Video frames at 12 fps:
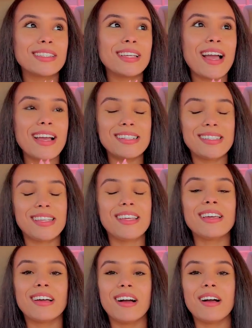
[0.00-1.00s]

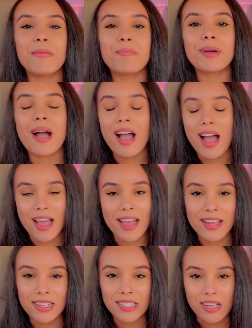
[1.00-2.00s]
idea
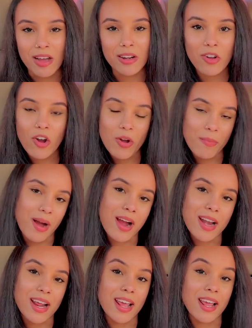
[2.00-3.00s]
behind Don
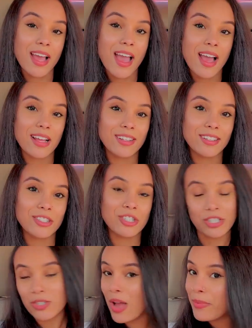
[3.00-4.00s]
Carboni
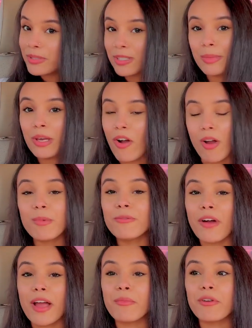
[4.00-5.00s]
just so happens to be carbon
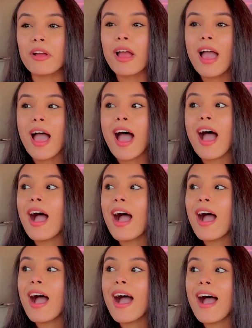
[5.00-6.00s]
fiber.
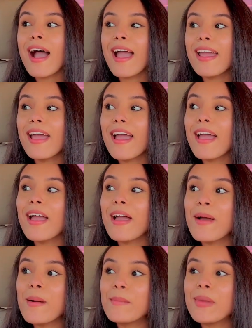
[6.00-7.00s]
I
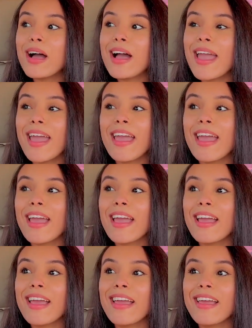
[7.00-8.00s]
am
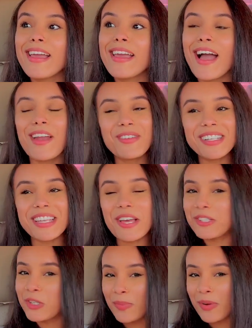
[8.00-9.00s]
I don't want to say
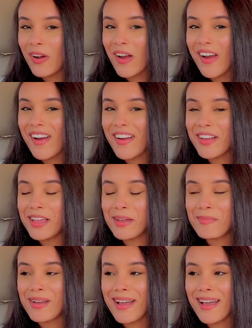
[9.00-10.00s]
a supercar girly,
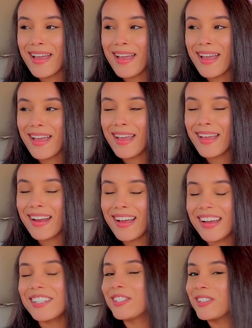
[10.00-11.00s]
but
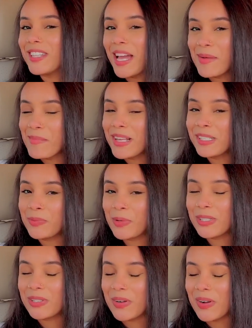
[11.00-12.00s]
I do like my
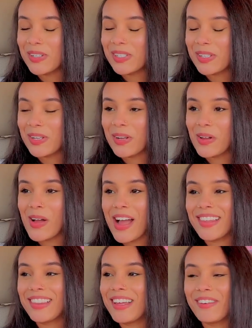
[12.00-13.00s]
sports cars, you know.
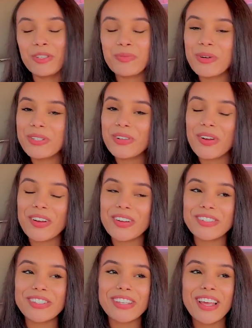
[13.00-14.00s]
I love sports cars.